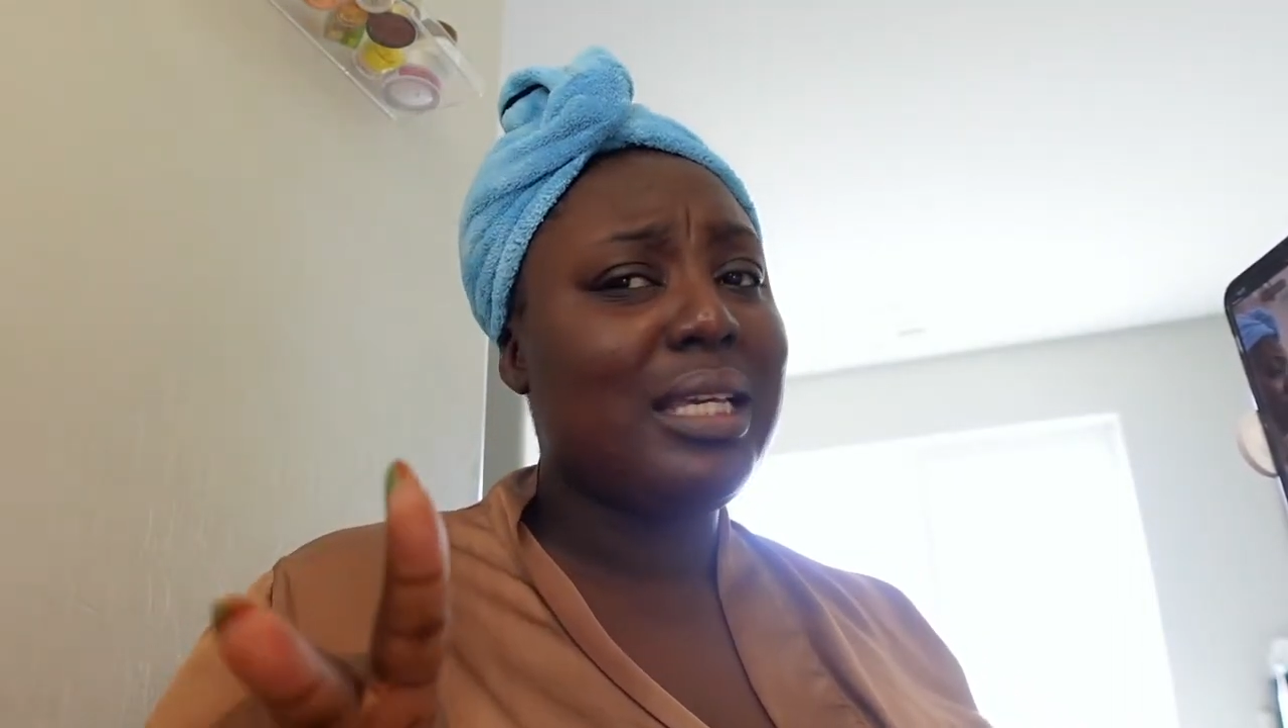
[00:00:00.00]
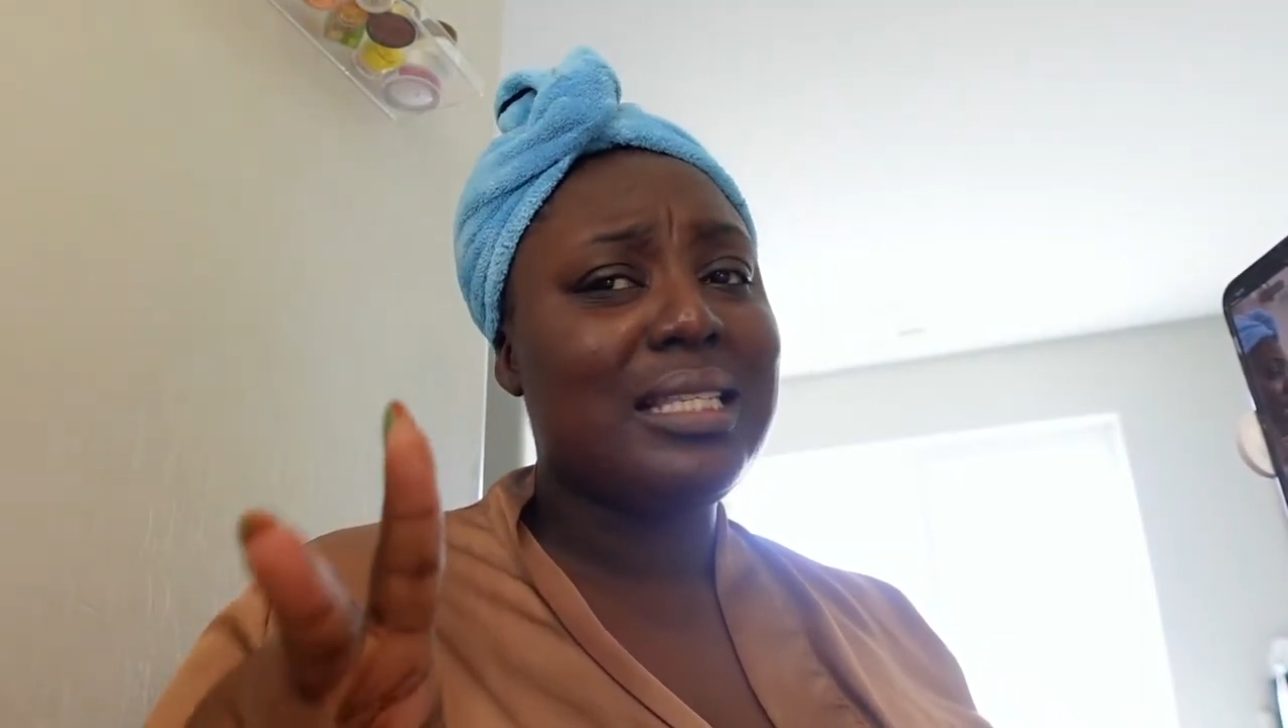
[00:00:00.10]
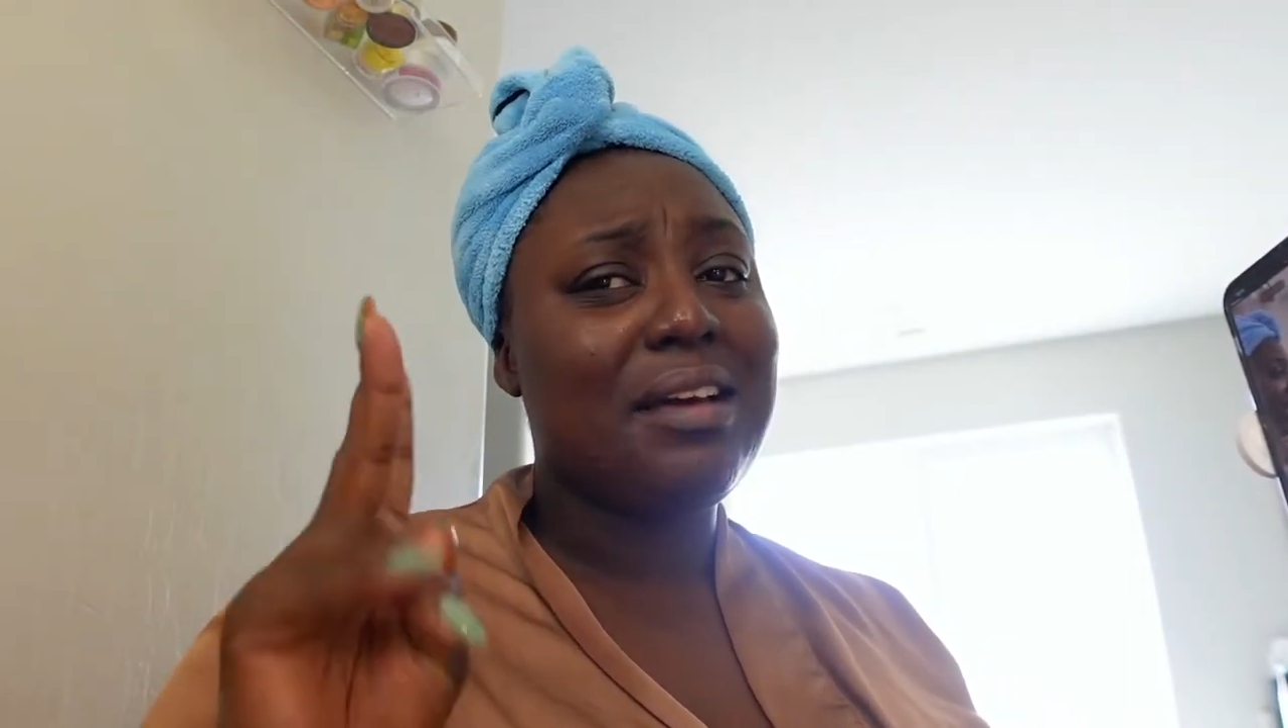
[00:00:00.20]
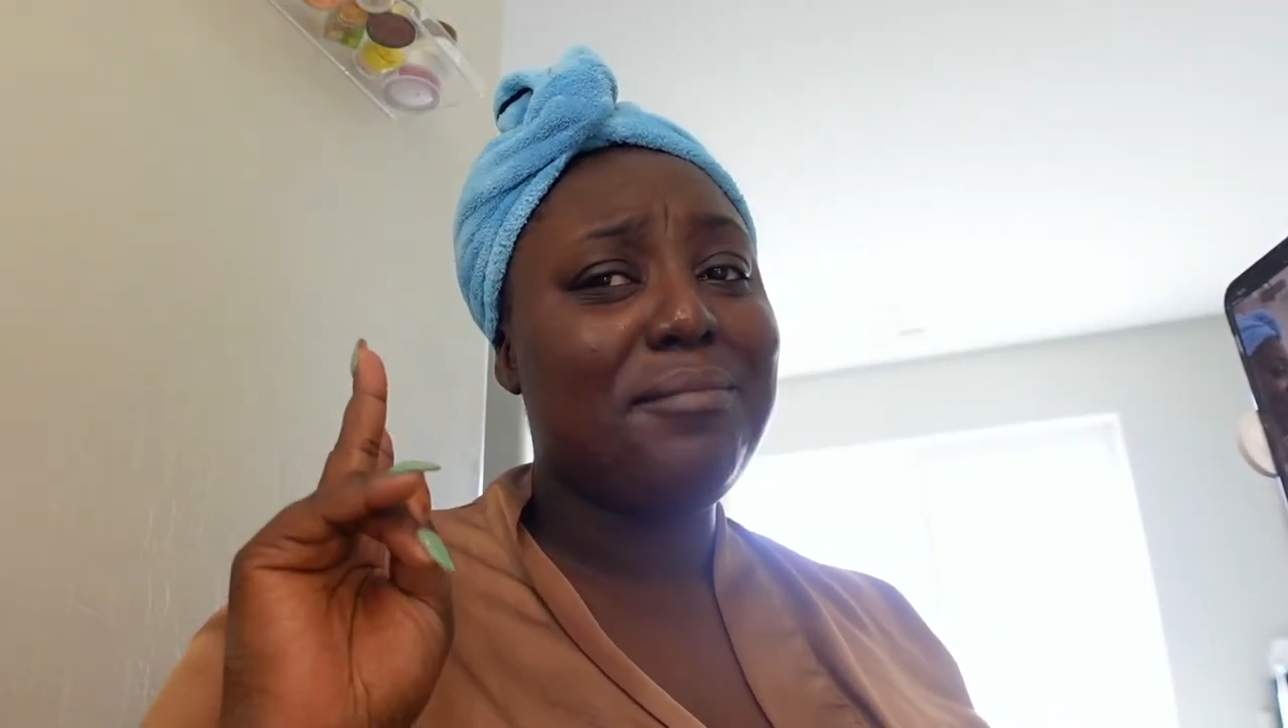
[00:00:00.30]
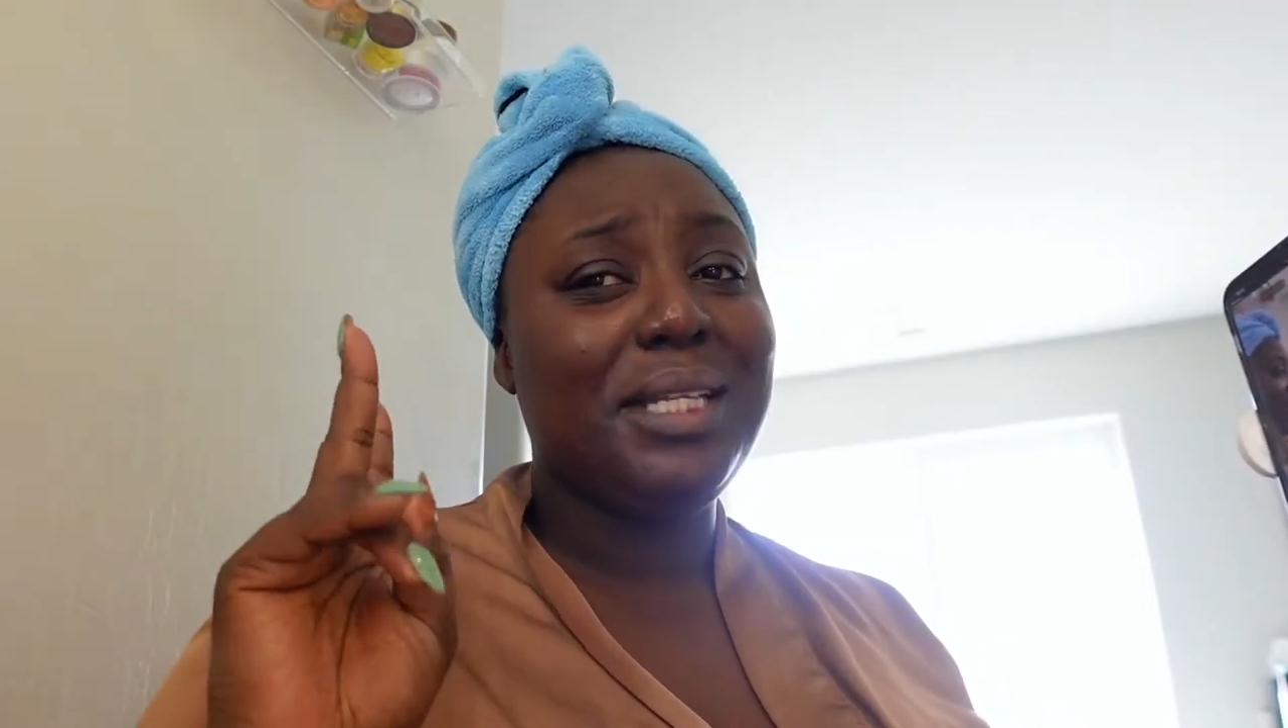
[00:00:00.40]

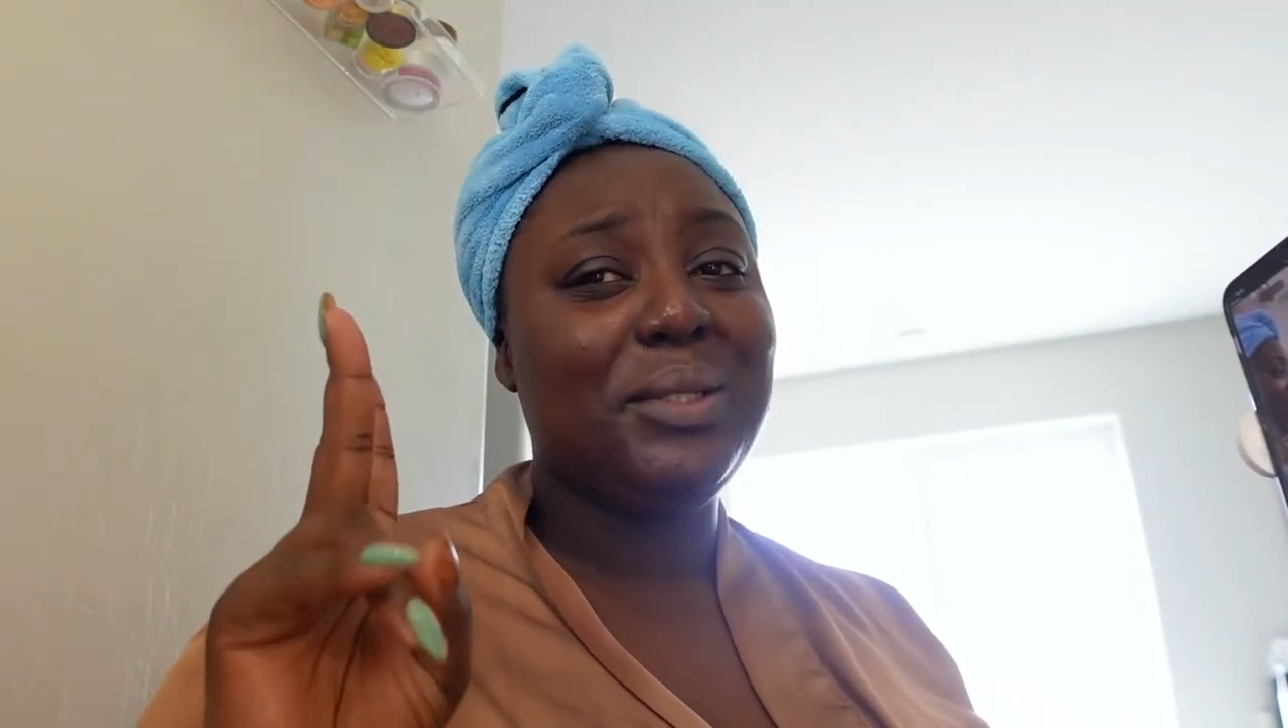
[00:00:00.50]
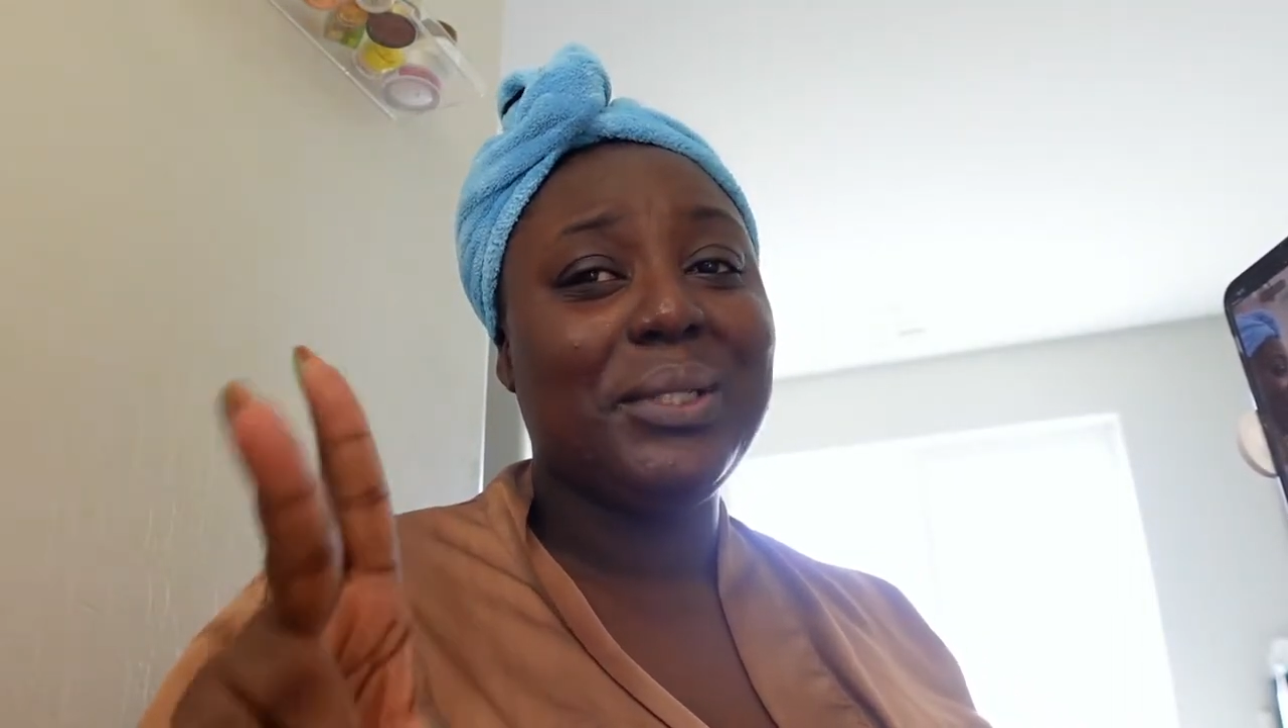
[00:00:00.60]
things I've been